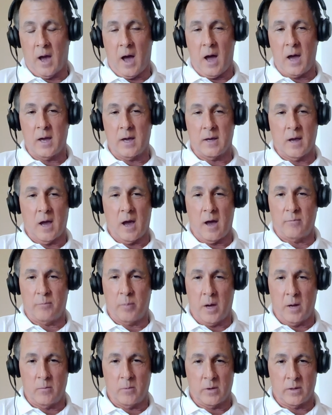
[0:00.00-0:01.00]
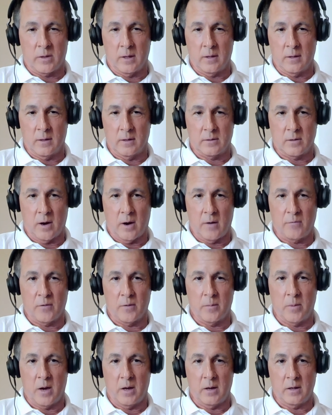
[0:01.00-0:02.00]
I've been with Inland Tarp
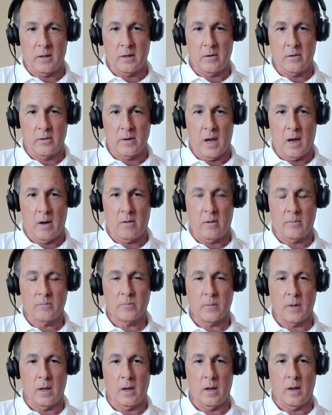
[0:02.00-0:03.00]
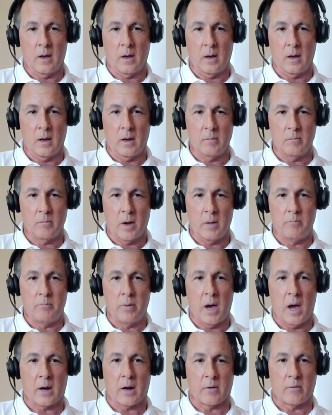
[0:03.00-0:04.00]
for about a year now. My
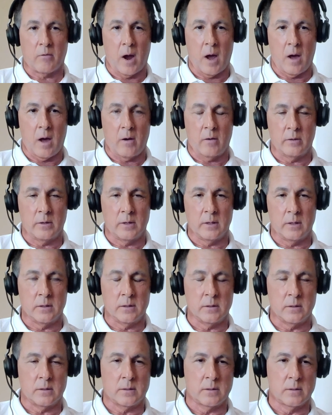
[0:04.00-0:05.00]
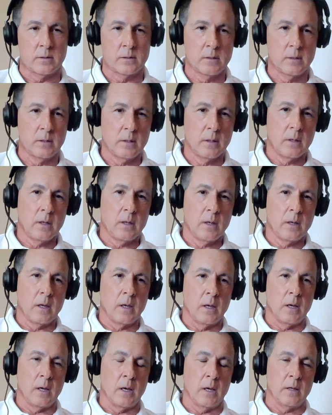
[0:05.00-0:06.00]
background is
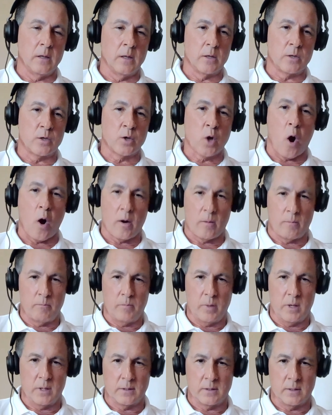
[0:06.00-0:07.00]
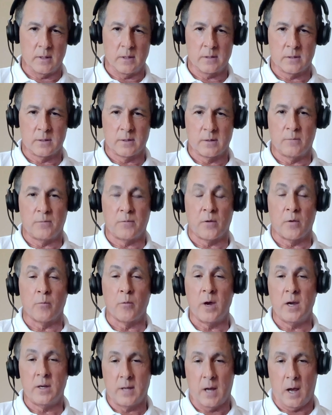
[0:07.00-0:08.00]
in the tarp business for
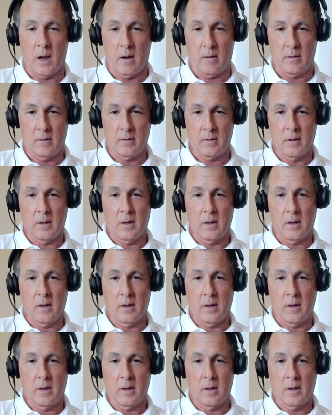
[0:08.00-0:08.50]
retail.